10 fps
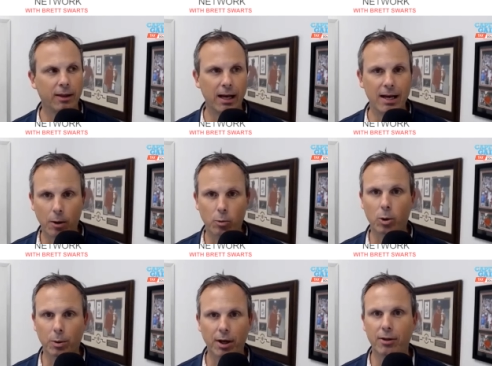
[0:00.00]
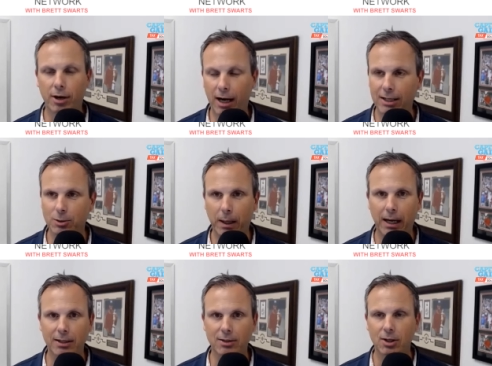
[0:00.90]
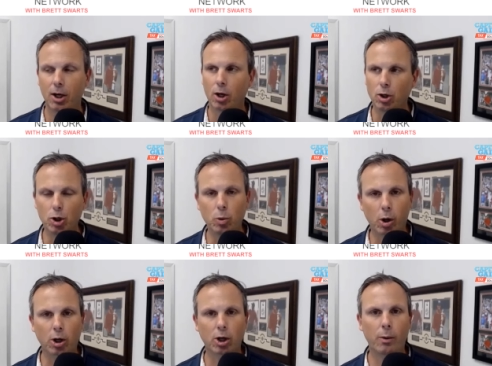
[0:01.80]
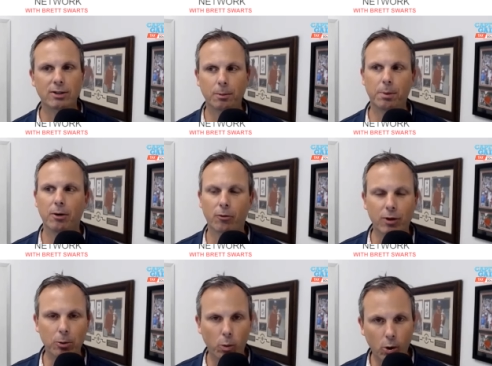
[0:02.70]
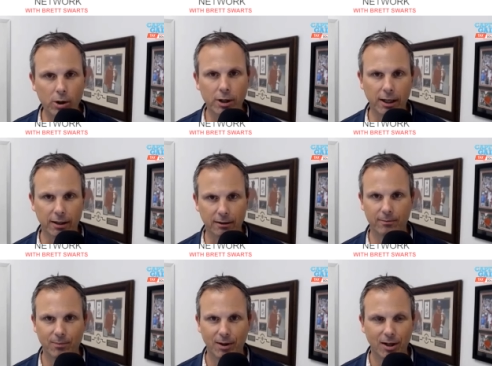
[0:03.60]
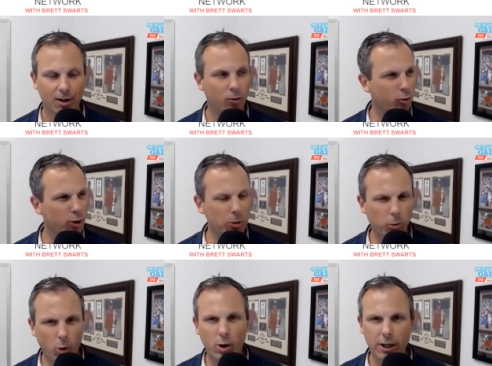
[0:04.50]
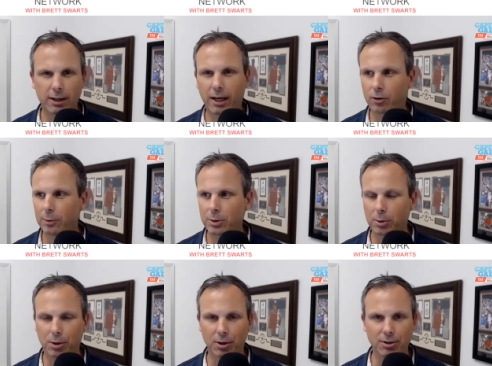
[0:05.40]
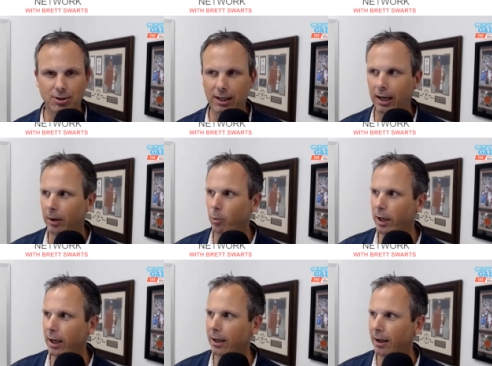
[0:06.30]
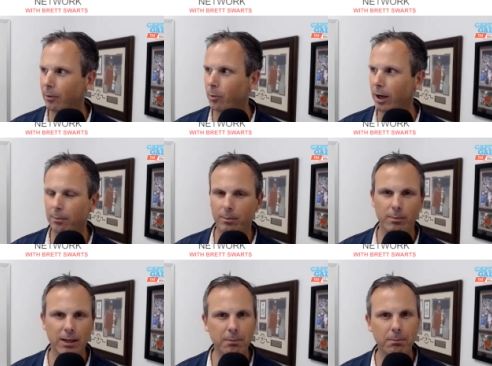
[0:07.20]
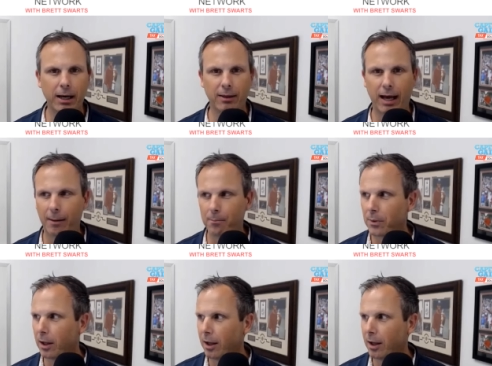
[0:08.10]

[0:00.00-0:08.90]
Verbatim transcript: that network with other hotspots, you are going to be rewarded like cryptocurrency. And what I mean by that,